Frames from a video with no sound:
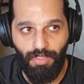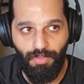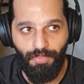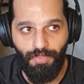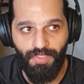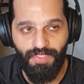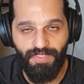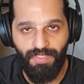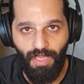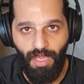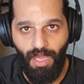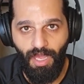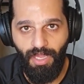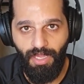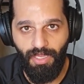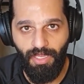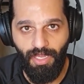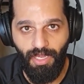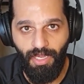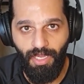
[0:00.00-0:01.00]
the
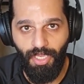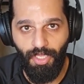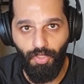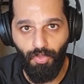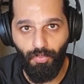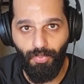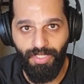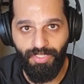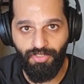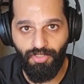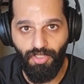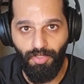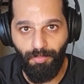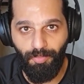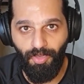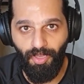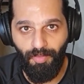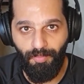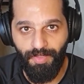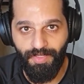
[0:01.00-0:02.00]
Sahara in which the
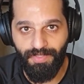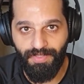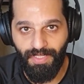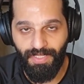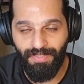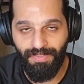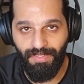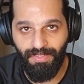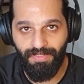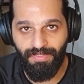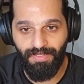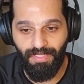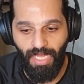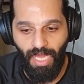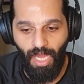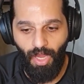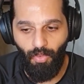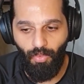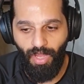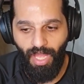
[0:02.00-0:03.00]
pyramids exist
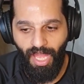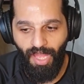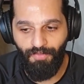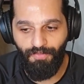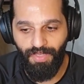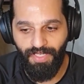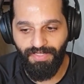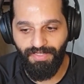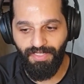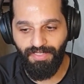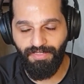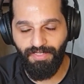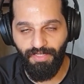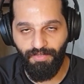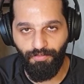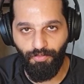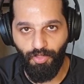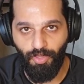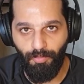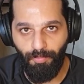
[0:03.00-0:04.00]
now have existed
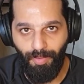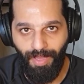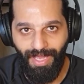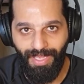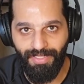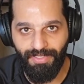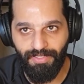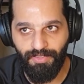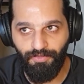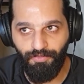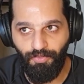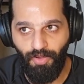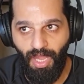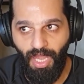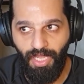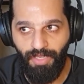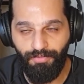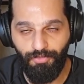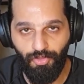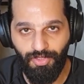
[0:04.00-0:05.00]
for the past
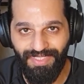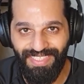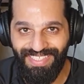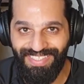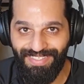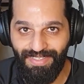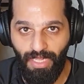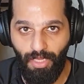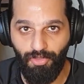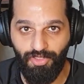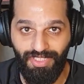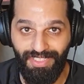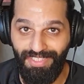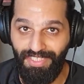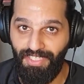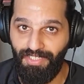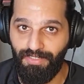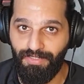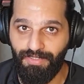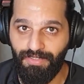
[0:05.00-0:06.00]
5,000 to 6,000
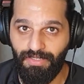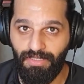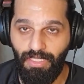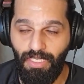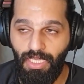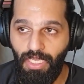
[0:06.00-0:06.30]
years.